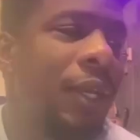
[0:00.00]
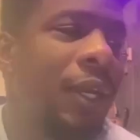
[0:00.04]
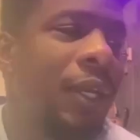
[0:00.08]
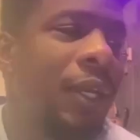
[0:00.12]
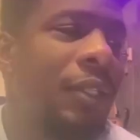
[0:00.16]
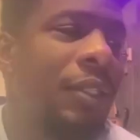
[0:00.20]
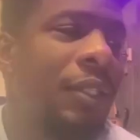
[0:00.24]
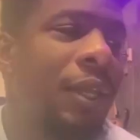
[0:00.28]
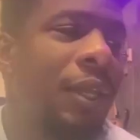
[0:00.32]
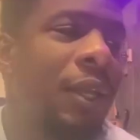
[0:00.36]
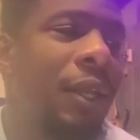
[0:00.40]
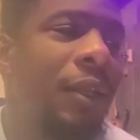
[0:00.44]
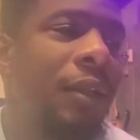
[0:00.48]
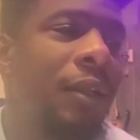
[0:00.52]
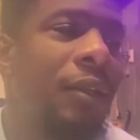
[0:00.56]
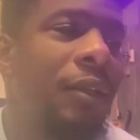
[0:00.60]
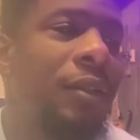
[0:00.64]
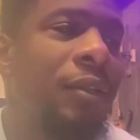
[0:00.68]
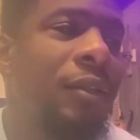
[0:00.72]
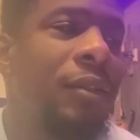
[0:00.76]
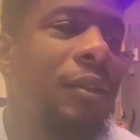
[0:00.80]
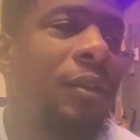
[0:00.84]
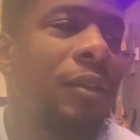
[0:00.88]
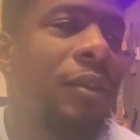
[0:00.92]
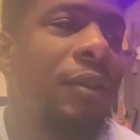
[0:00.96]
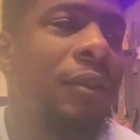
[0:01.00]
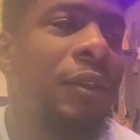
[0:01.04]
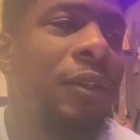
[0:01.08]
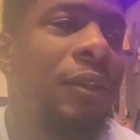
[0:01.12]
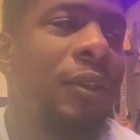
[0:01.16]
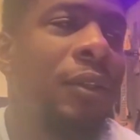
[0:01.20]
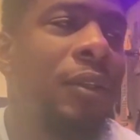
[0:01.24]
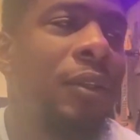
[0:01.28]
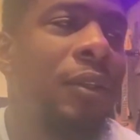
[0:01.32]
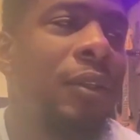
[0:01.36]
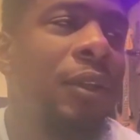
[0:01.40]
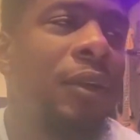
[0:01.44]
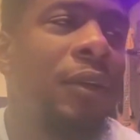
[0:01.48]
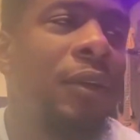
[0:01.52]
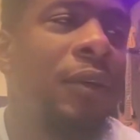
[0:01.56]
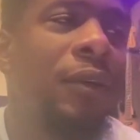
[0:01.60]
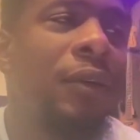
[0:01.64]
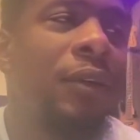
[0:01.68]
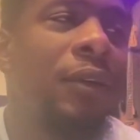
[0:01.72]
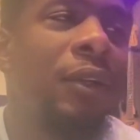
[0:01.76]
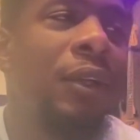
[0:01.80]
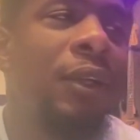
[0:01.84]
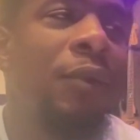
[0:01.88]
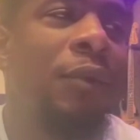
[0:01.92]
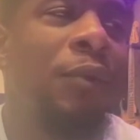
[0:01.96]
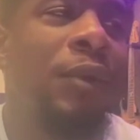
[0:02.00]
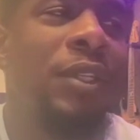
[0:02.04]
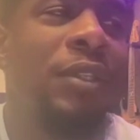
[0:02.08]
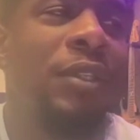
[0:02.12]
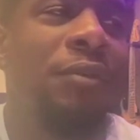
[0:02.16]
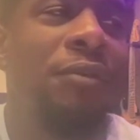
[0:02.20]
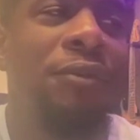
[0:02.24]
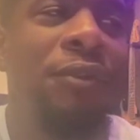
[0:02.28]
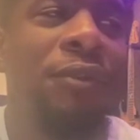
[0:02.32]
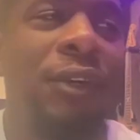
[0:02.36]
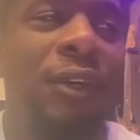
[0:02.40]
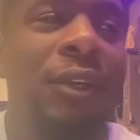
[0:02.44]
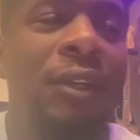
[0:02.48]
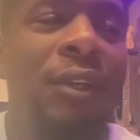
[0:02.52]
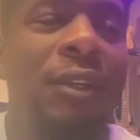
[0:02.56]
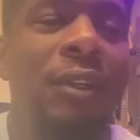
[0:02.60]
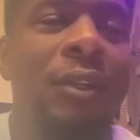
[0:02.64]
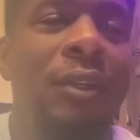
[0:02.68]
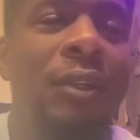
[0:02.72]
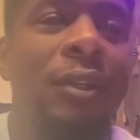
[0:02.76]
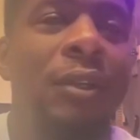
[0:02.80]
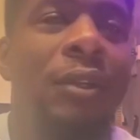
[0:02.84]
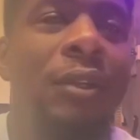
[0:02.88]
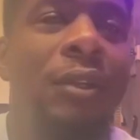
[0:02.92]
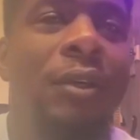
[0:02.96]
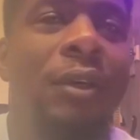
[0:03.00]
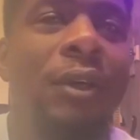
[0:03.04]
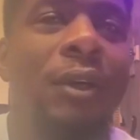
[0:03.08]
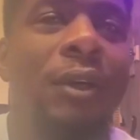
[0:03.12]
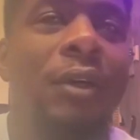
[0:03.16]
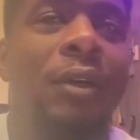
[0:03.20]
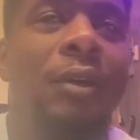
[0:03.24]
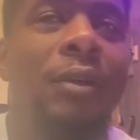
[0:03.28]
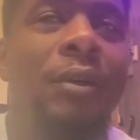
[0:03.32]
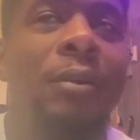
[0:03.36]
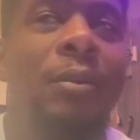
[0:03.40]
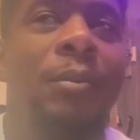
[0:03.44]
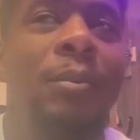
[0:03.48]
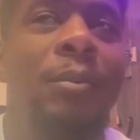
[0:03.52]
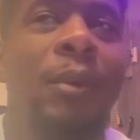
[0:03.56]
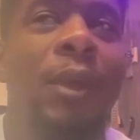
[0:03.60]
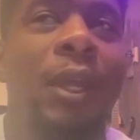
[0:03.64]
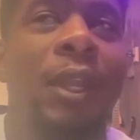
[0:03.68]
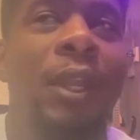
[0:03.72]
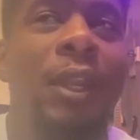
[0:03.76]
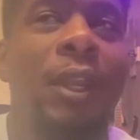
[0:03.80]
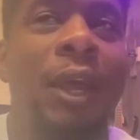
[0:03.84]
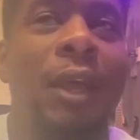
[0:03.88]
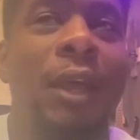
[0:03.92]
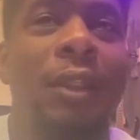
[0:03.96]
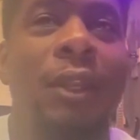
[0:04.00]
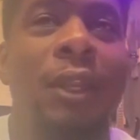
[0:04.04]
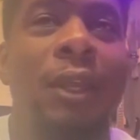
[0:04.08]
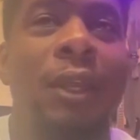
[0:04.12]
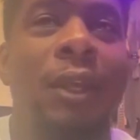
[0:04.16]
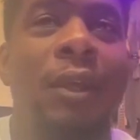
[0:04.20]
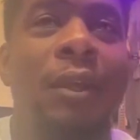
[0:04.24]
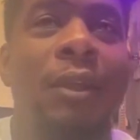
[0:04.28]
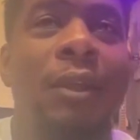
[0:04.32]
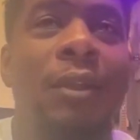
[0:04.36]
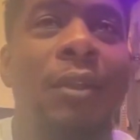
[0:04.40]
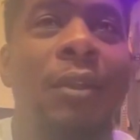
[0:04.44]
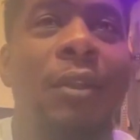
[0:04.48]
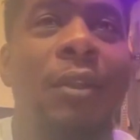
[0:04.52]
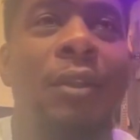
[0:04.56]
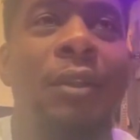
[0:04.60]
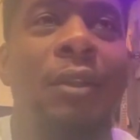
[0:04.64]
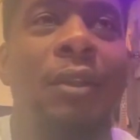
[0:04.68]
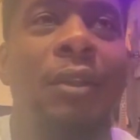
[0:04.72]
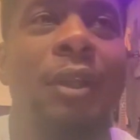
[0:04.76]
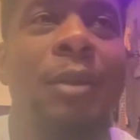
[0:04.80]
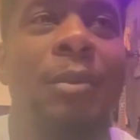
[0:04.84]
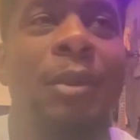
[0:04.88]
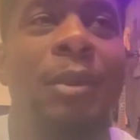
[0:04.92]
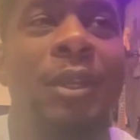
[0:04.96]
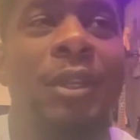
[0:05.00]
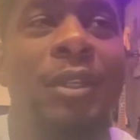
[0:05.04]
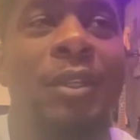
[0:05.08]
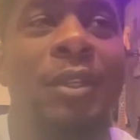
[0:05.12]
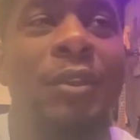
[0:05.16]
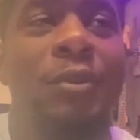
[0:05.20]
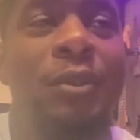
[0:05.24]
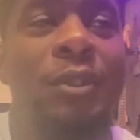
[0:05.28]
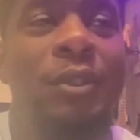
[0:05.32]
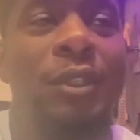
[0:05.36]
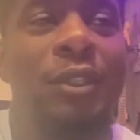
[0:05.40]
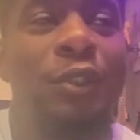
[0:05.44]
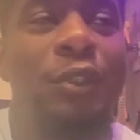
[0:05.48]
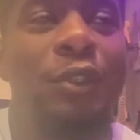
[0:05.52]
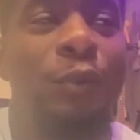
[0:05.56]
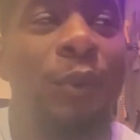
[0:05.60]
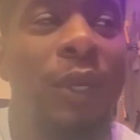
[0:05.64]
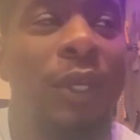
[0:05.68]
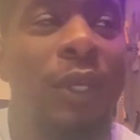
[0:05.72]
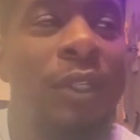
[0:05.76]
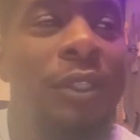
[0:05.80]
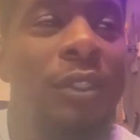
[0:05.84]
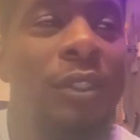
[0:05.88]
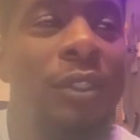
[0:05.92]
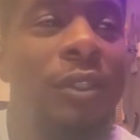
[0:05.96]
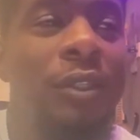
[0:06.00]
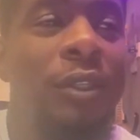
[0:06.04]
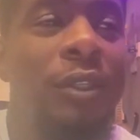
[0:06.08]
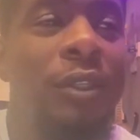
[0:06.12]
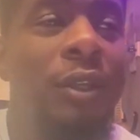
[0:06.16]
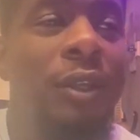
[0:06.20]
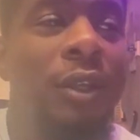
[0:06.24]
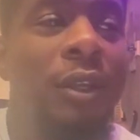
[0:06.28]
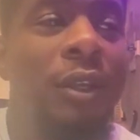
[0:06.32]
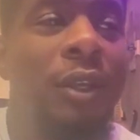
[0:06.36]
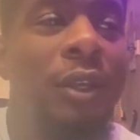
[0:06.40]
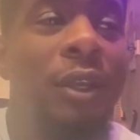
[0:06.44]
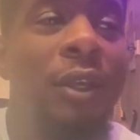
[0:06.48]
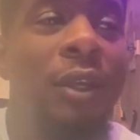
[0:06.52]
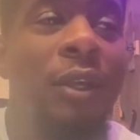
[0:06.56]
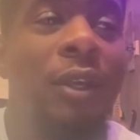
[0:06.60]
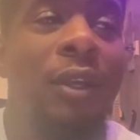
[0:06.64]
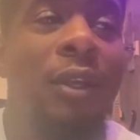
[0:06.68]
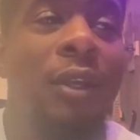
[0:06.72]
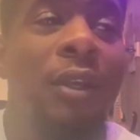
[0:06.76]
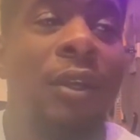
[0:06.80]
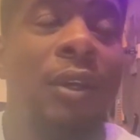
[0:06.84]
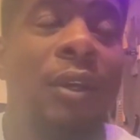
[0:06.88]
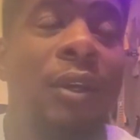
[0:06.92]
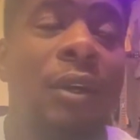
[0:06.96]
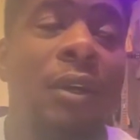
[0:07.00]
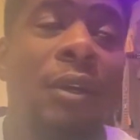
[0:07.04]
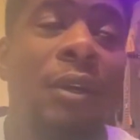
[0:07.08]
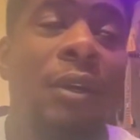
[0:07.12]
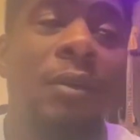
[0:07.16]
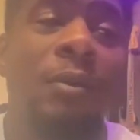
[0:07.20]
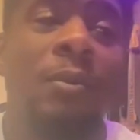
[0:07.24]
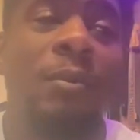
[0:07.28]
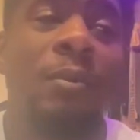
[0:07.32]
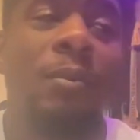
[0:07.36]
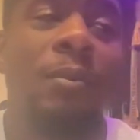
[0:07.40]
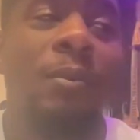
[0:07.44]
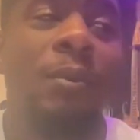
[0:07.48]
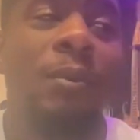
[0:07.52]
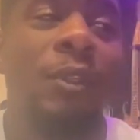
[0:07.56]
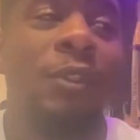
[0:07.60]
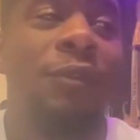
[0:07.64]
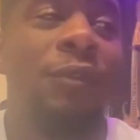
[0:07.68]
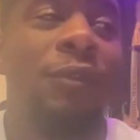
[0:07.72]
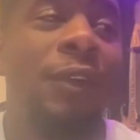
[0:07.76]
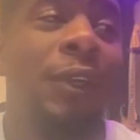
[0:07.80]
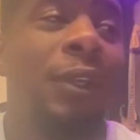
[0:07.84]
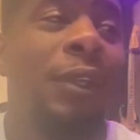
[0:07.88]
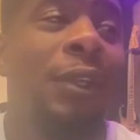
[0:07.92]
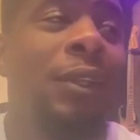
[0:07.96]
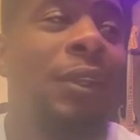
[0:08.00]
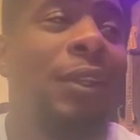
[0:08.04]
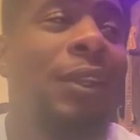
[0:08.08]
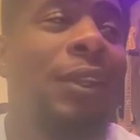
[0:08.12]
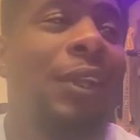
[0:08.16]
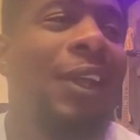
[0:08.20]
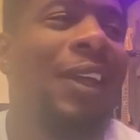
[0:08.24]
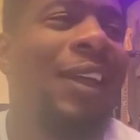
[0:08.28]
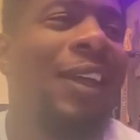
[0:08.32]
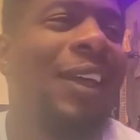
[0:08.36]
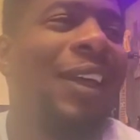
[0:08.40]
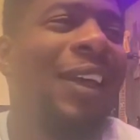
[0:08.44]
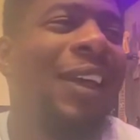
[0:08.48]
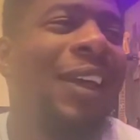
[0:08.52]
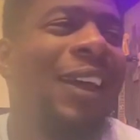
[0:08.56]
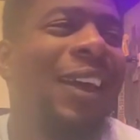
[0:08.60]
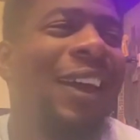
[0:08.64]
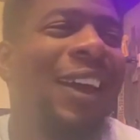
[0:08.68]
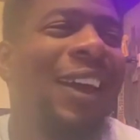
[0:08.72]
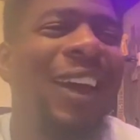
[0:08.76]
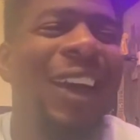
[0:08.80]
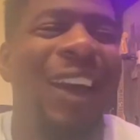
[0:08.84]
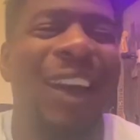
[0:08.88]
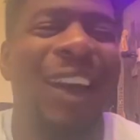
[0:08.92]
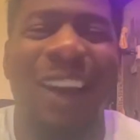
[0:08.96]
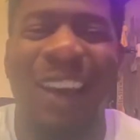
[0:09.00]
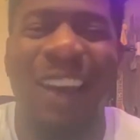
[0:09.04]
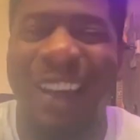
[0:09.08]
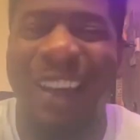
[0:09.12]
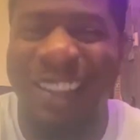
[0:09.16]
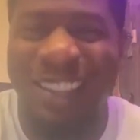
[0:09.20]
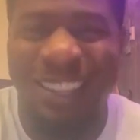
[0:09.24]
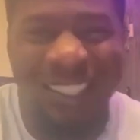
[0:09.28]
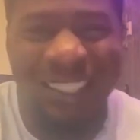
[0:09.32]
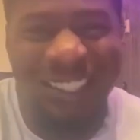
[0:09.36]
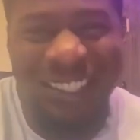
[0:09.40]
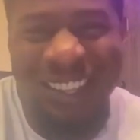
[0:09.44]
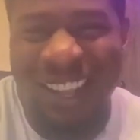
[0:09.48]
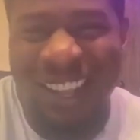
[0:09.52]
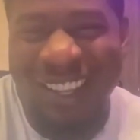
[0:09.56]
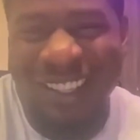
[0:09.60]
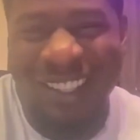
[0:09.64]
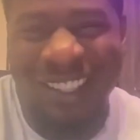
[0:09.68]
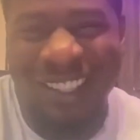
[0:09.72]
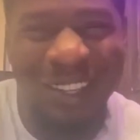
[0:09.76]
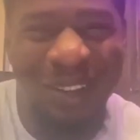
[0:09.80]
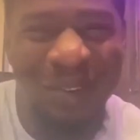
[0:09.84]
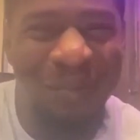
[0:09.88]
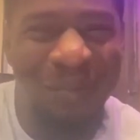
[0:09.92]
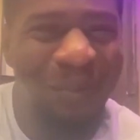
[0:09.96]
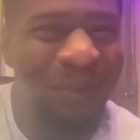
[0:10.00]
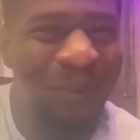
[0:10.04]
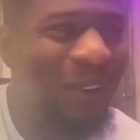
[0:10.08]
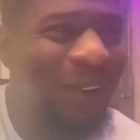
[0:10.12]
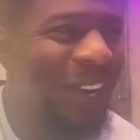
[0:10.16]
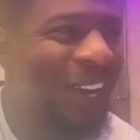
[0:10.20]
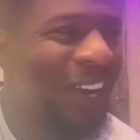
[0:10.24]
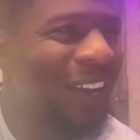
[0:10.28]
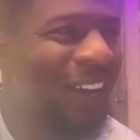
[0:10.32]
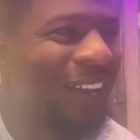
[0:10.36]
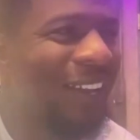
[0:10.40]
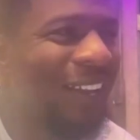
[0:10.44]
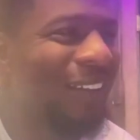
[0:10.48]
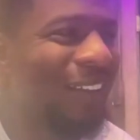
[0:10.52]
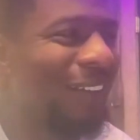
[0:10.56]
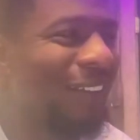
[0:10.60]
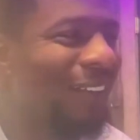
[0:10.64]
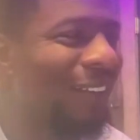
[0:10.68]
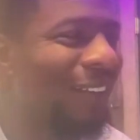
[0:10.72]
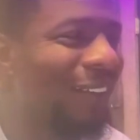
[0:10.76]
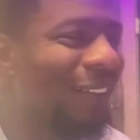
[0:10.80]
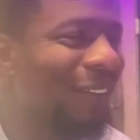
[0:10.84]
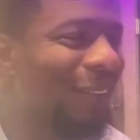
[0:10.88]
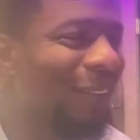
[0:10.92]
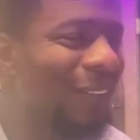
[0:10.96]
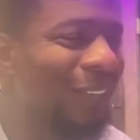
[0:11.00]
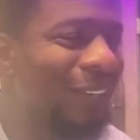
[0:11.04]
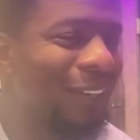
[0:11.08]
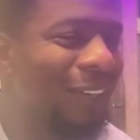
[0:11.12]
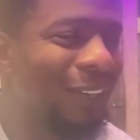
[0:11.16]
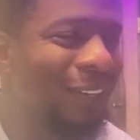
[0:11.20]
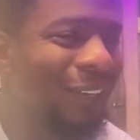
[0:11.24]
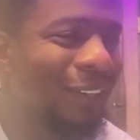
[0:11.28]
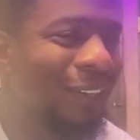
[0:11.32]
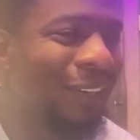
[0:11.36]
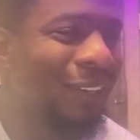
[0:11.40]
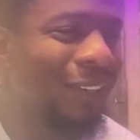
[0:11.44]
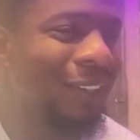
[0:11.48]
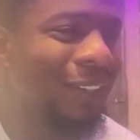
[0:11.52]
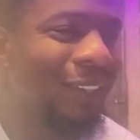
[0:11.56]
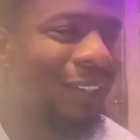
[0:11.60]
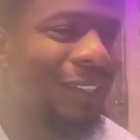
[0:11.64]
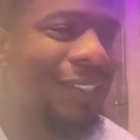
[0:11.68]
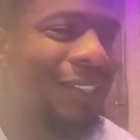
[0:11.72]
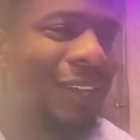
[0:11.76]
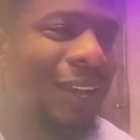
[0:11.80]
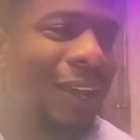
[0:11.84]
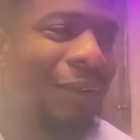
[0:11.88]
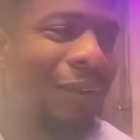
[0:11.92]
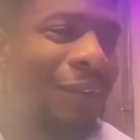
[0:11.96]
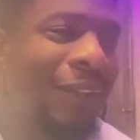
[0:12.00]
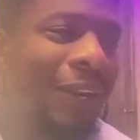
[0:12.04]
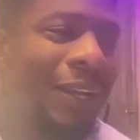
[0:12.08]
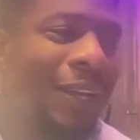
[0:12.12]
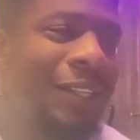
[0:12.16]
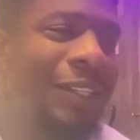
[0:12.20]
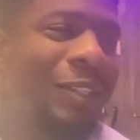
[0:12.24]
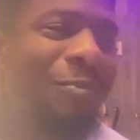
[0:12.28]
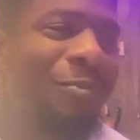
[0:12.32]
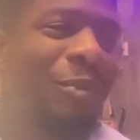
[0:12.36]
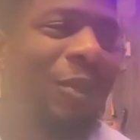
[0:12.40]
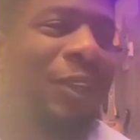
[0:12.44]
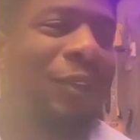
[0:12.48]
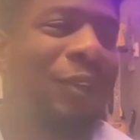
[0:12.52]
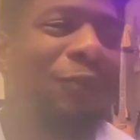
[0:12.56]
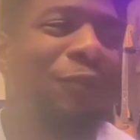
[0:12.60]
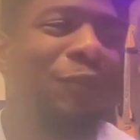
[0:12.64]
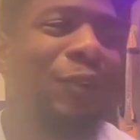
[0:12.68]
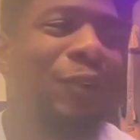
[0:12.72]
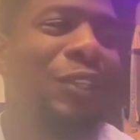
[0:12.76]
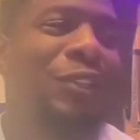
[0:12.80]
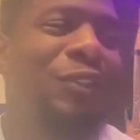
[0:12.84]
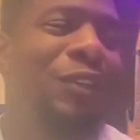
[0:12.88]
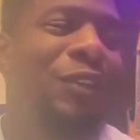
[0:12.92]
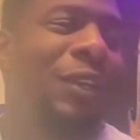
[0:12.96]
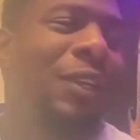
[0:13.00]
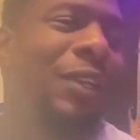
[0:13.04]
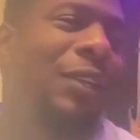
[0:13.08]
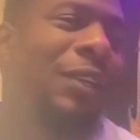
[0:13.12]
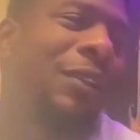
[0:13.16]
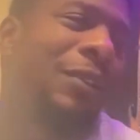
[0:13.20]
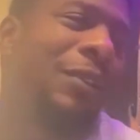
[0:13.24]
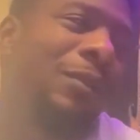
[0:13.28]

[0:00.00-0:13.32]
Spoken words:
got signed, it wasn't fun. And now that I am in a new situation, it's fun. It's that simple. The time that I spent frustrated,